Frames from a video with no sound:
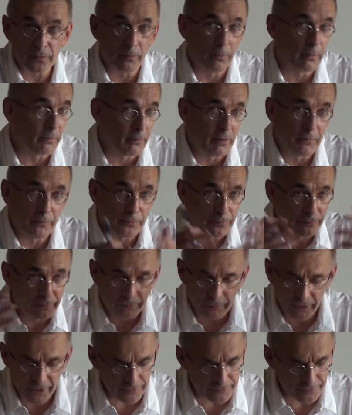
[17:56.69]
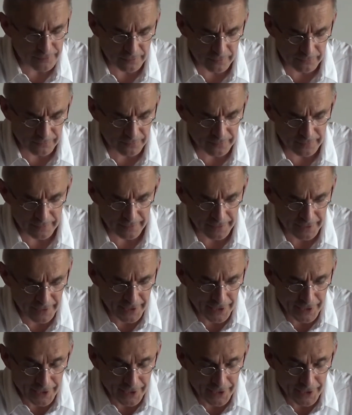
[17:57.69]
or of creation of the